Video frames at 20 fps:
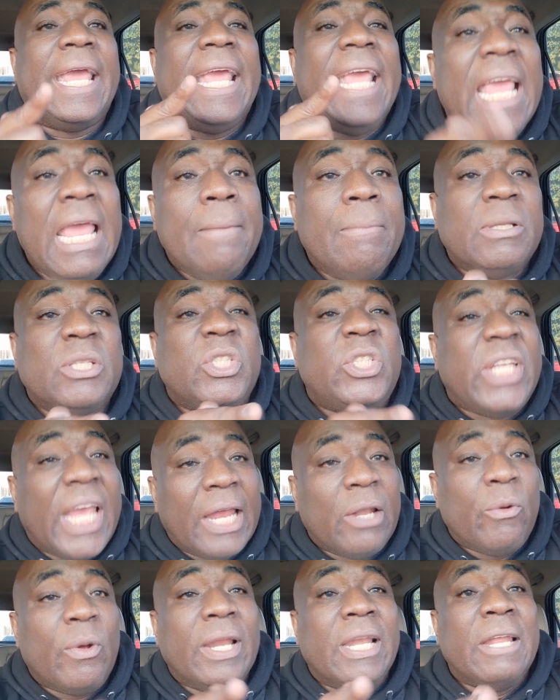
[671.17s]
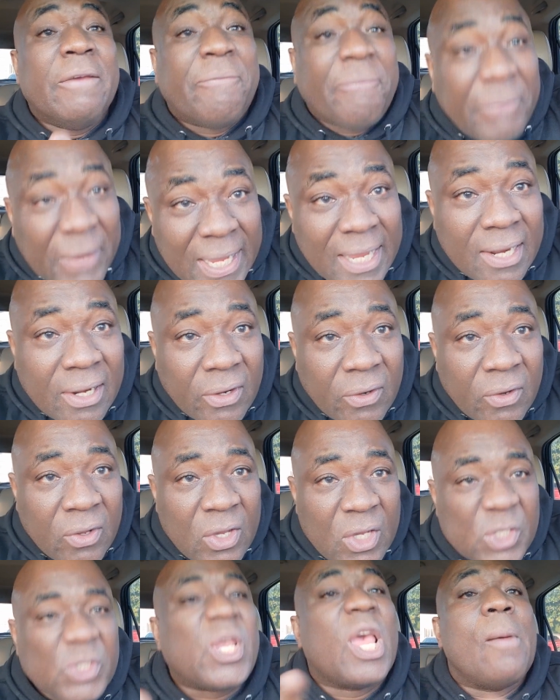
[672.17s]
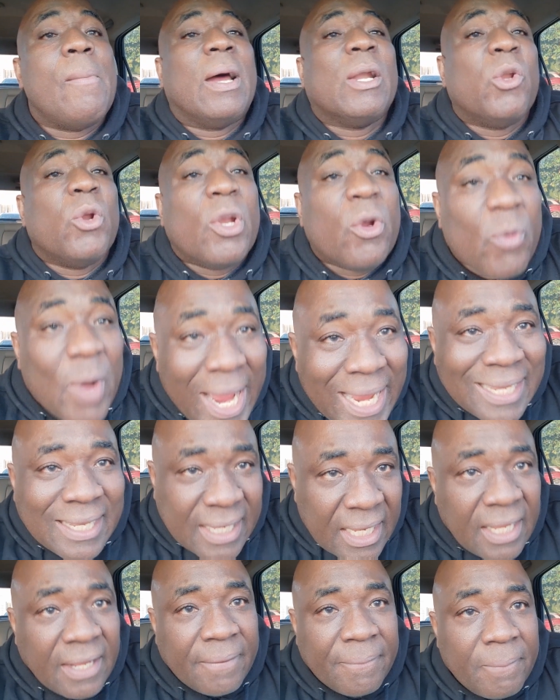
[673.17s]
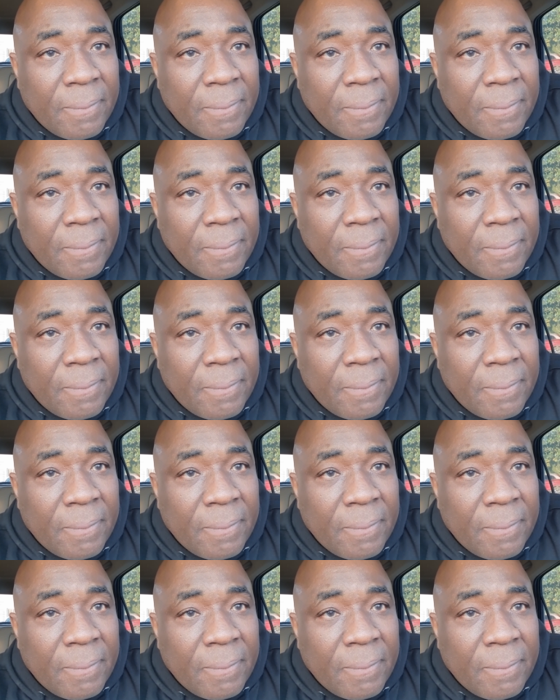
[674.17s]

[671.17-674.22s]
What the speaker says: him genuinely feel say him I do the right thing.